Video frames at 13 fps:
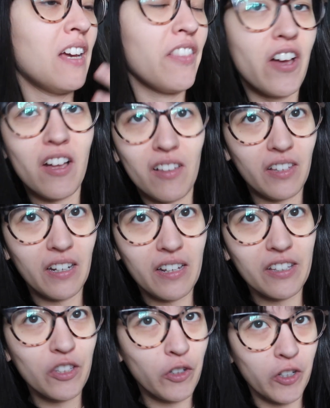The
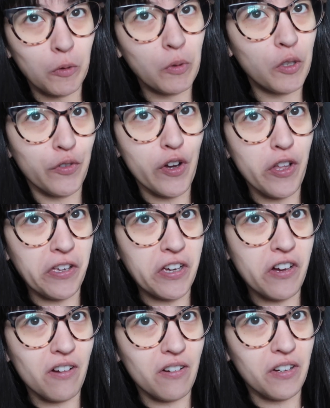holidays, Christmas
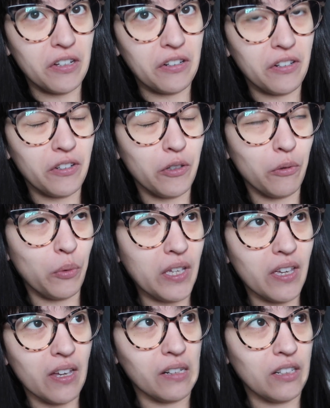falling on the
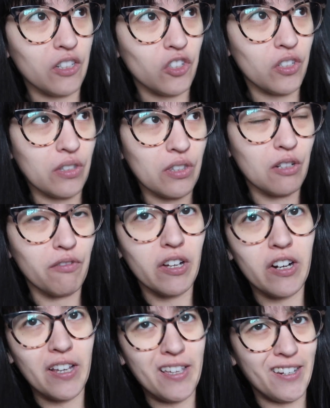weekend, is just a
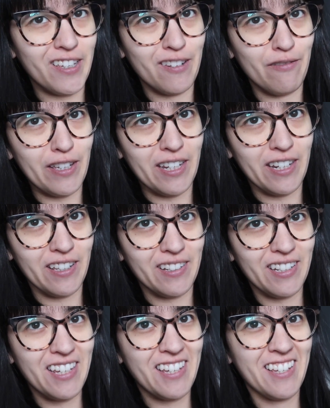very
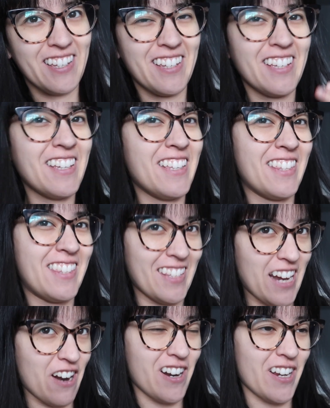inconvenient
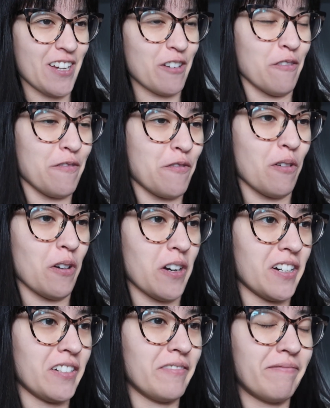scenario
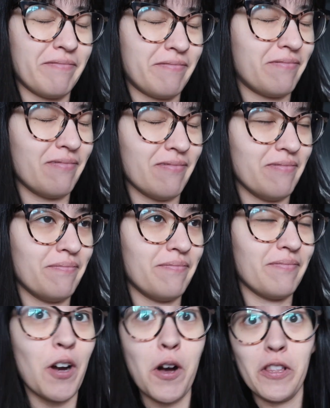for
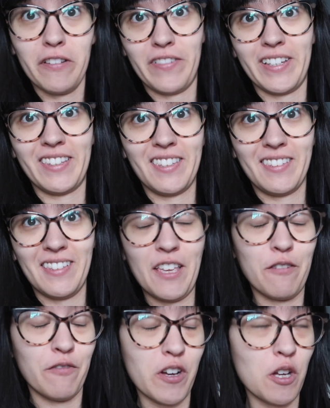all of us
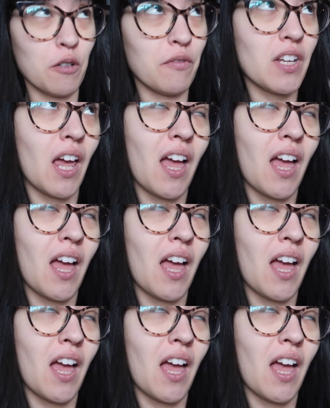involved.